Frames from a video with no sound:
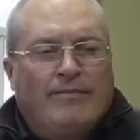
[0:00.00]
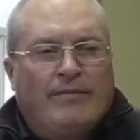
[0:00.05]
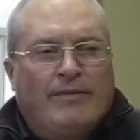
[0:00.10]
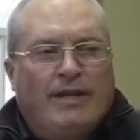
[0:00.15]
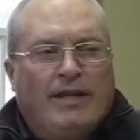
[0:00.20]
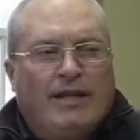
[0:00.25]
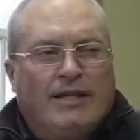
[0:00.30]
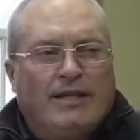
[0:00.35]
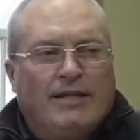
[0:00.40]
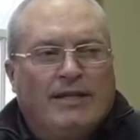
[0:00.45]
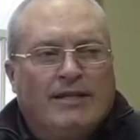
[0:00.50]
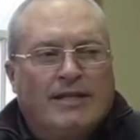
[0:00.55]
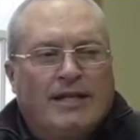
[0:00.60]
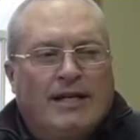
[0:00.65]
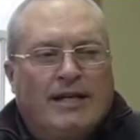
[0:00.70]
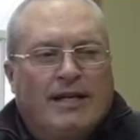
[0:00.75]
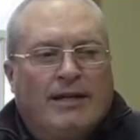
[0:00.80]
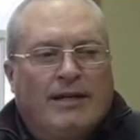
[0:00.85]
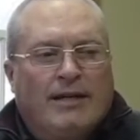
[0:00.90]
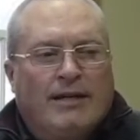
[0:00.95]
is
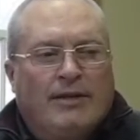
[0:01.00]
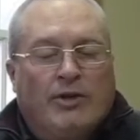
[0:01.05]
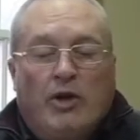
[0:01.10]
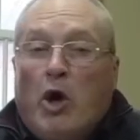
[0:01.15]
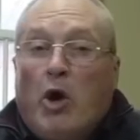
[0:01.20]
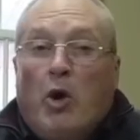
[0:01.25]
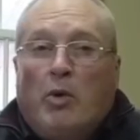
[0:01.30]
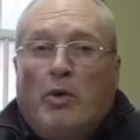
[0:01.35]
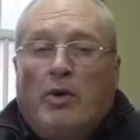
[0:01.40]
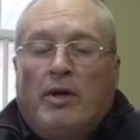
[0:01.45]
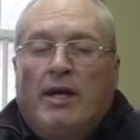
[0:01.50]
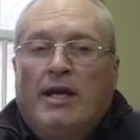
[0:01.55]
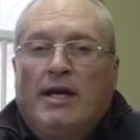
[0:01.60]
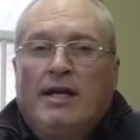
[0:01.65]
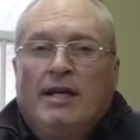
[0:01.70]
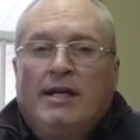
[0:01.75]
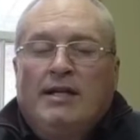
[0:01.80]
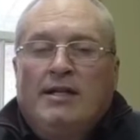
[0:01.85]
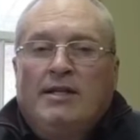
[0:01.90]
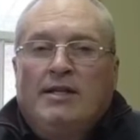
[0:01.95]
uh, known
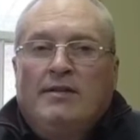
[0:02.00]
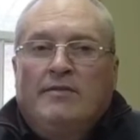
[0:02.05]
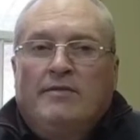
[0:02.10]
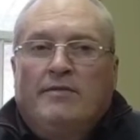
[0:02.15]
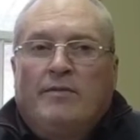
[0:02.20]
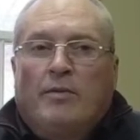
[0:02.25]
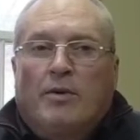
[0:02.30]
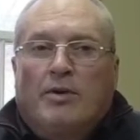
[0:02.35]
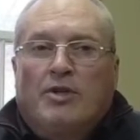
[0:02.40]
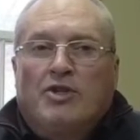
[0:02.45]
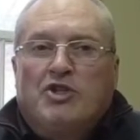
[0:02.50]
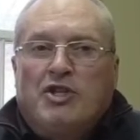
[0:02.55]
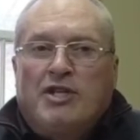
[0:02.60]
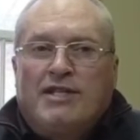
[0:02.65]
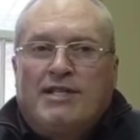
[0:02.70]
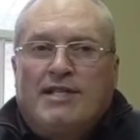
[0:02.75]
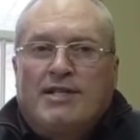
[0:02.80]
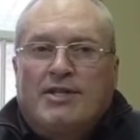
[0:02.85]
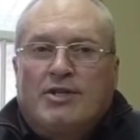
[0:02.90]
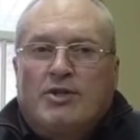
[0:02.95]
for
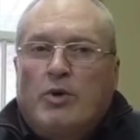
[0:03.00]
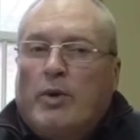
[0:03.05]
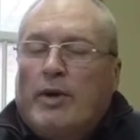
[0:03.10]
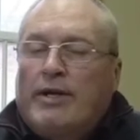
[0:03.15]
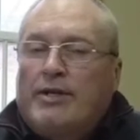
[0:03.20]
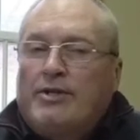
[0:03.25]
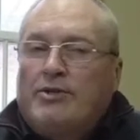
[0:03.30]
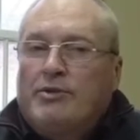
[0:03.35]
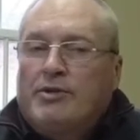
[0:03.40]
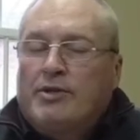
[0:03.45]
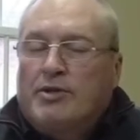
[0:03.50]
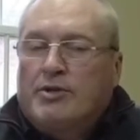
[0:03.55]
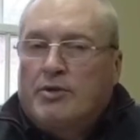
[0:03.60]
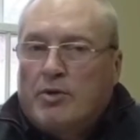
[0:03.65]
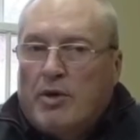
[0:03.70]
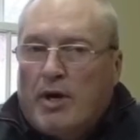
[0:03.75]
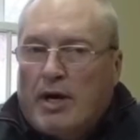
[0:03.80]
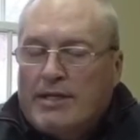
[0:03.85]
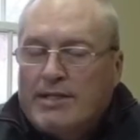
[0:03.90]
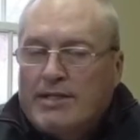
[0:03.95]
Jesus going to the
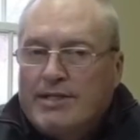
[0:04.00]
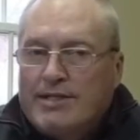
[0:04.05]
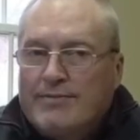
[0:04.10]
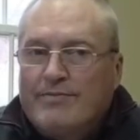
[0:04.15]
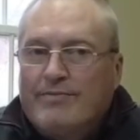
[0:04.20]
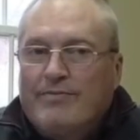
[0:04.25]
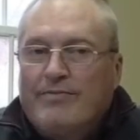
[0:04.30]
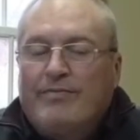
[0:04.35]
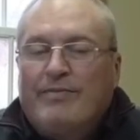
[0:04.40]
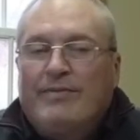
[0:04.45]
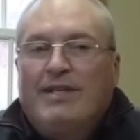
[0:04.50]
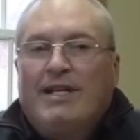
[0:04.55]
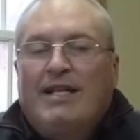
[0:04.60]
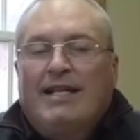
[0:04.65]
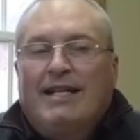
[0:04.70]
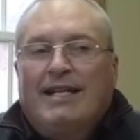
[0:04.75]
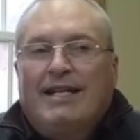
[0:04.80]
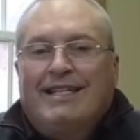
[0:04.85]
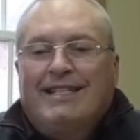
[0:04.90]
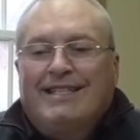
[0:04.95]
cross.
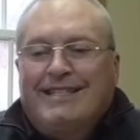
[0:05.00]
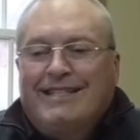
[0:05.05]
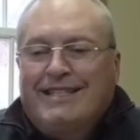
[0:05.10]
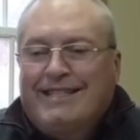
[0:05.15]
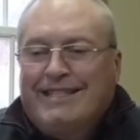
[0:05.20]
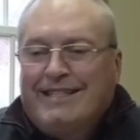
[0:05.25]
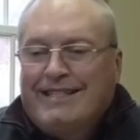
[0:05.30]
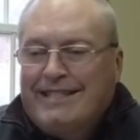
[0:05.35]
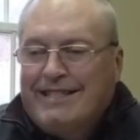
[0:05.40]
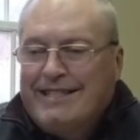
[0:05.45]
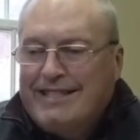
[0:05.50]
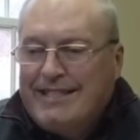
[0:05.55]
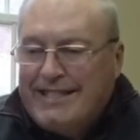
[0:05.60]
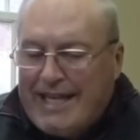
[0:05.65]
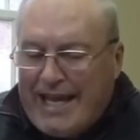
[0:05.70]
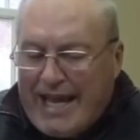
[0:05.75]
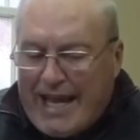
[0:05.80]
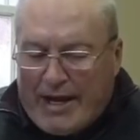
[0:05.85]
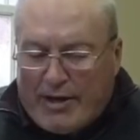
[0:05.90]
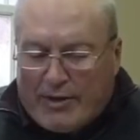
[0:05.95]
And uh,
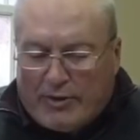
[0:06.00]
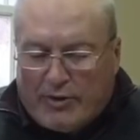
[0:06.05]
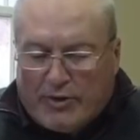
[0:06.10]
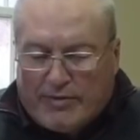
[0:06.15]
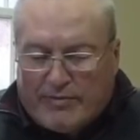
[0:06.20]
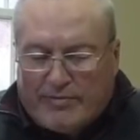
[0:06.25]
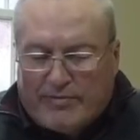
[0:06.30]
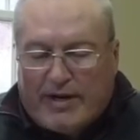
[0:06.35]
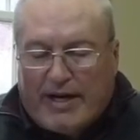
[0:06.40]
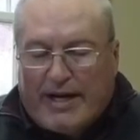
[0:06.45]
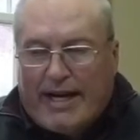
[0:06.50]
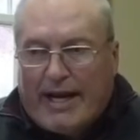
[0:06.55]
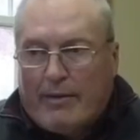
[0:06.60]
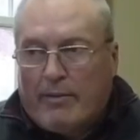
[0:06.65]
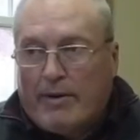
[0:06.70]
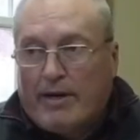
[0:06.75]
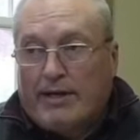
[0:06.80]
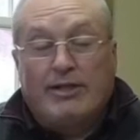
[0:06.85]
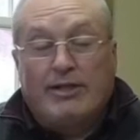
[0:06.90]
today on Good Friday, I want to